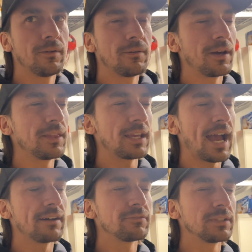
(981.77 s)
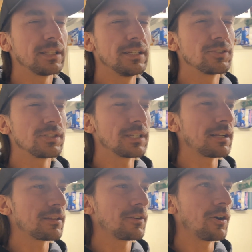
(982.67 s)
I think half of it, the engine's out
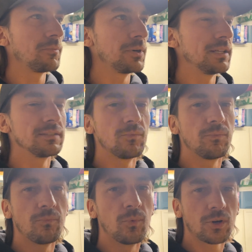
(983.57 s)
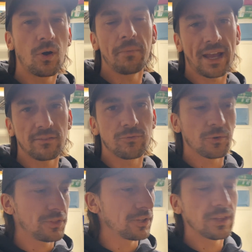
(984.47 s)
of the car, but we're going back and
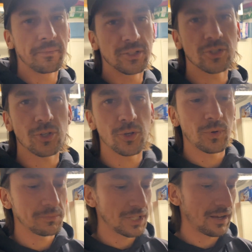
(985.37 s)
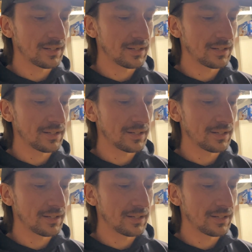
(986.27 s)
forth here. Let me just show you what I'm talking